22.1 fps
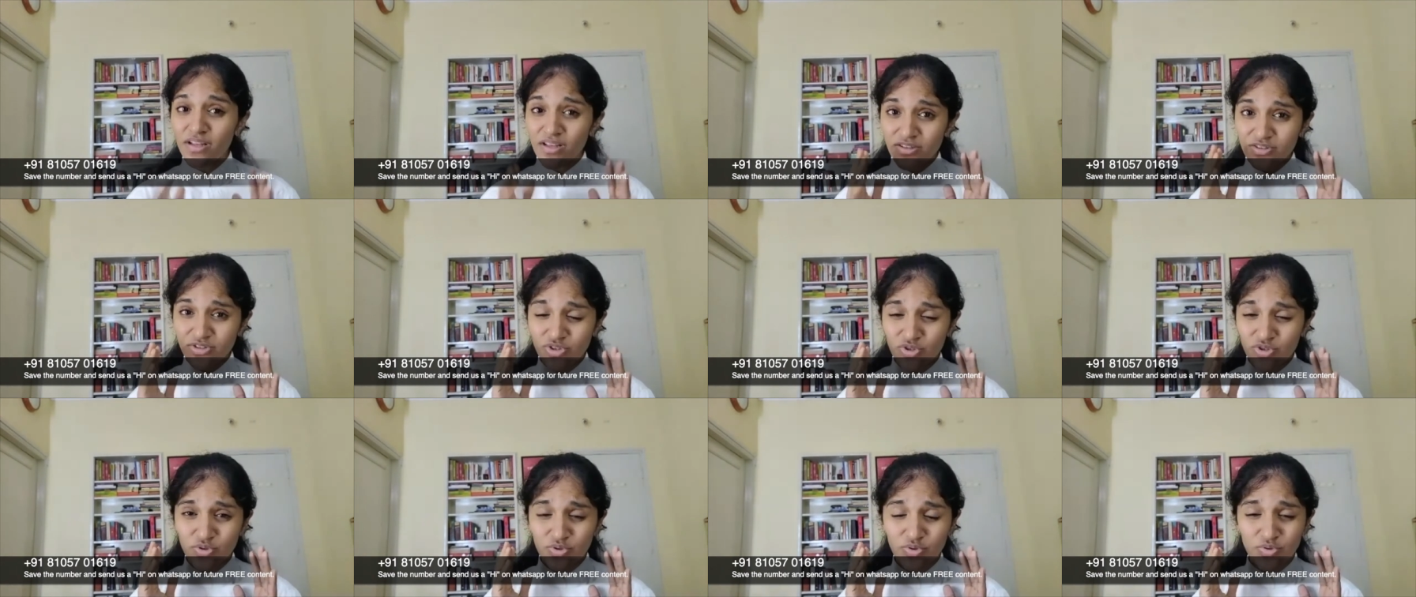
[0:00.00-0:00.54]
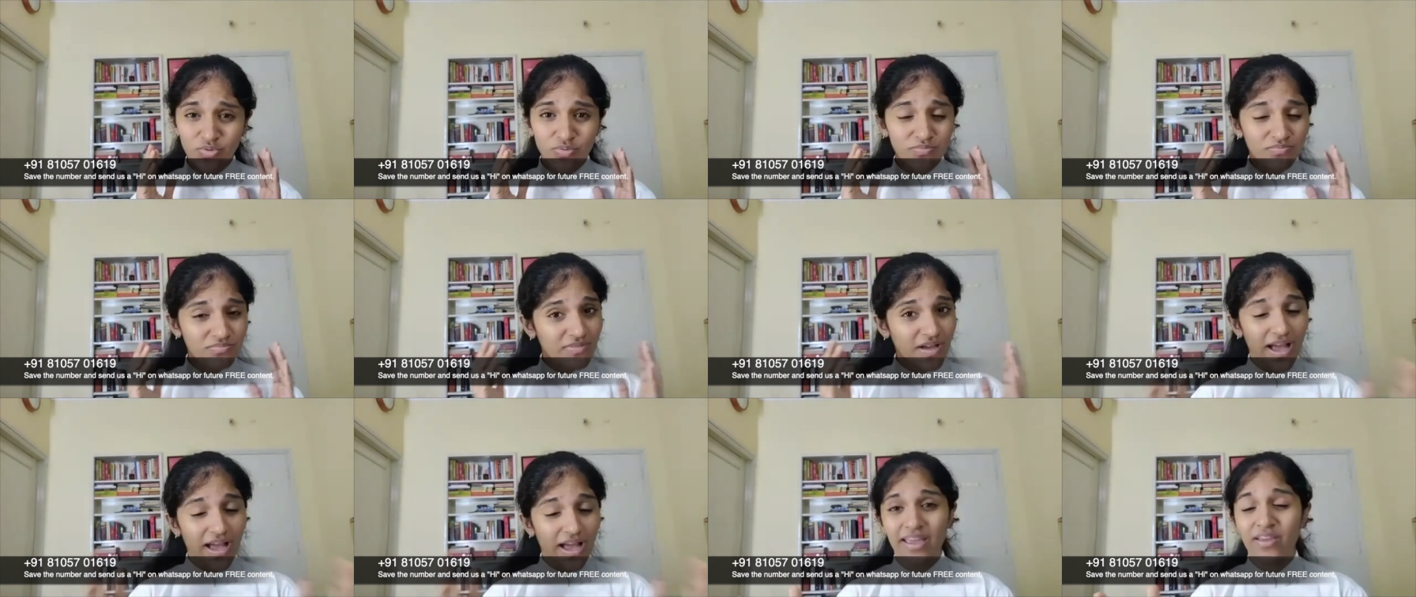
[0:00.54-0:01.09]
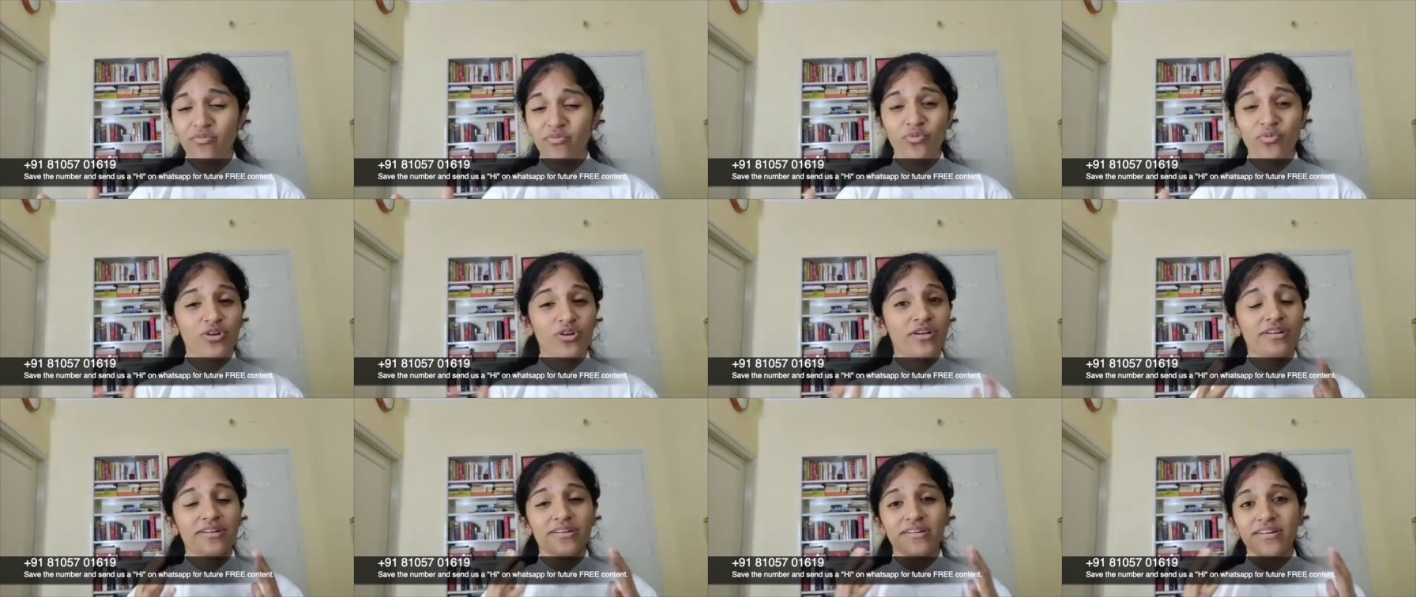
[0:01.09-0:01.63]
So I
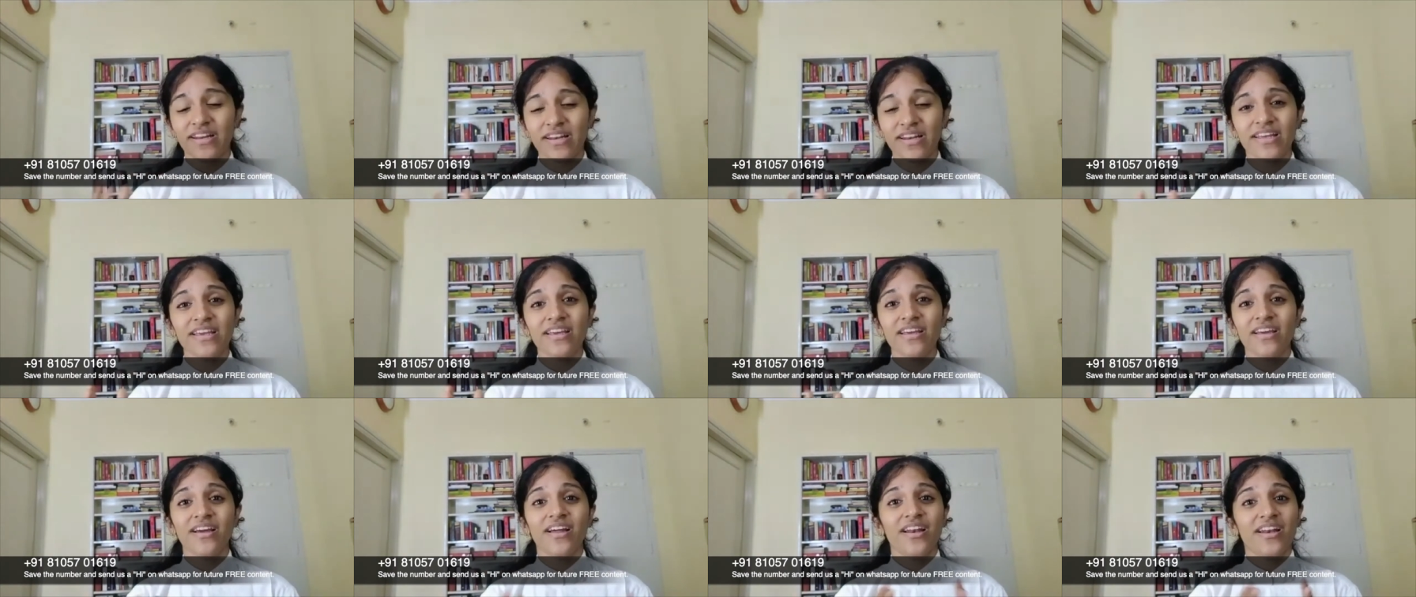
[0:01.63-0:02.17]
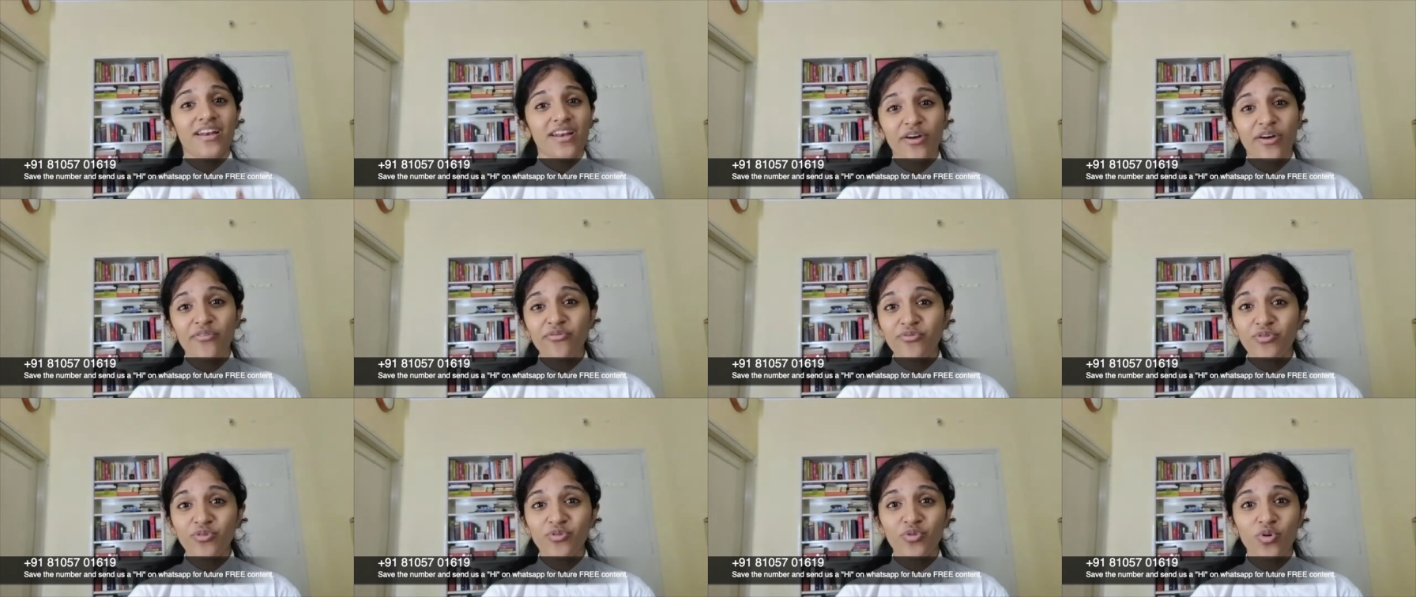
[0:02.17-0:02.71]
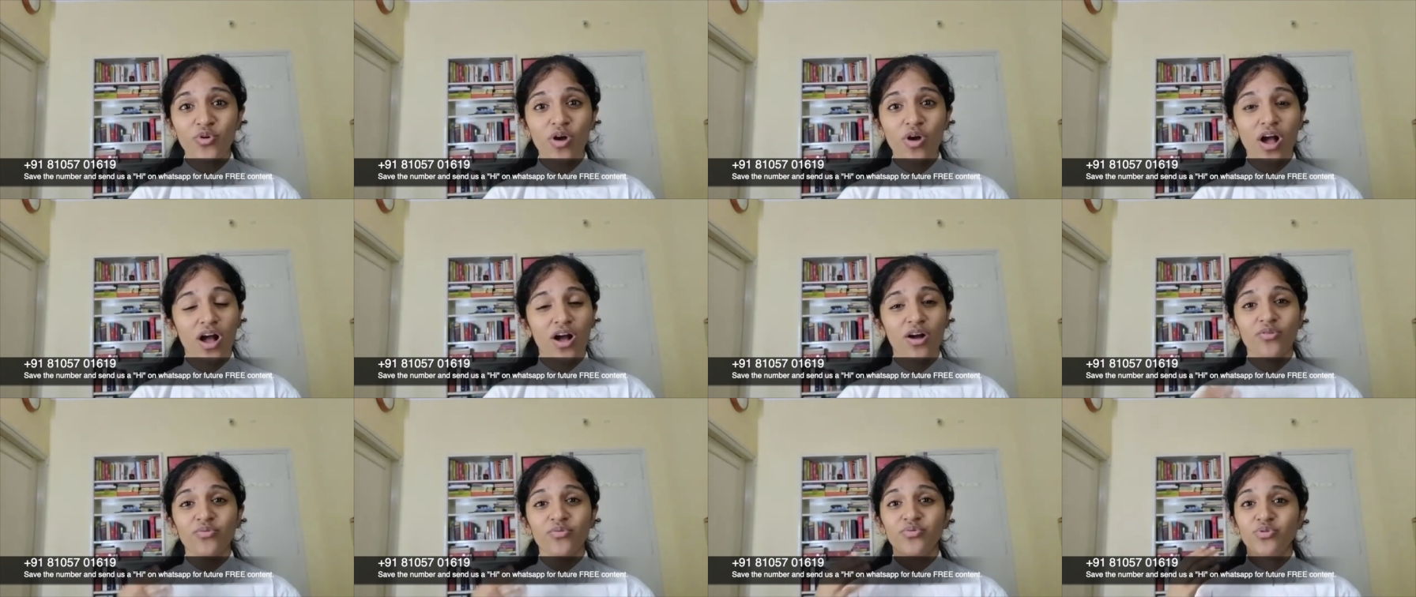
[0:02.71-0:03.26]
would really love to know
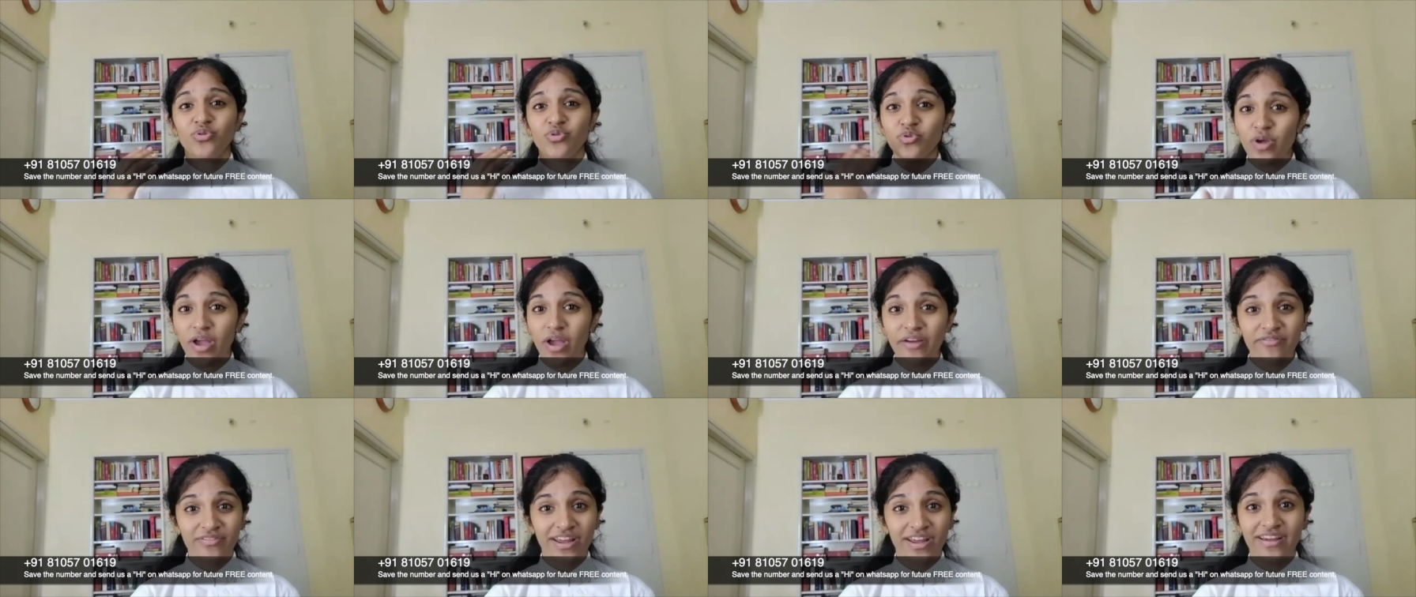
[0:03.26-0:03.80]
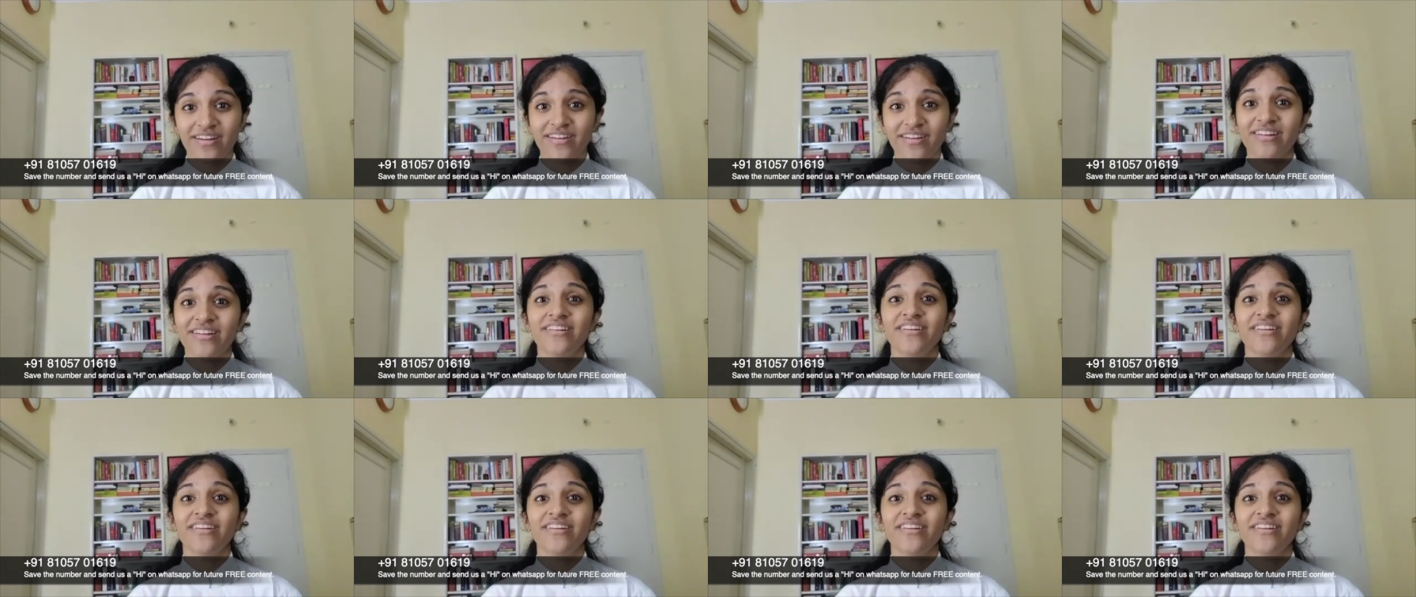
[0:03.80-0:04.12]
how you have tackled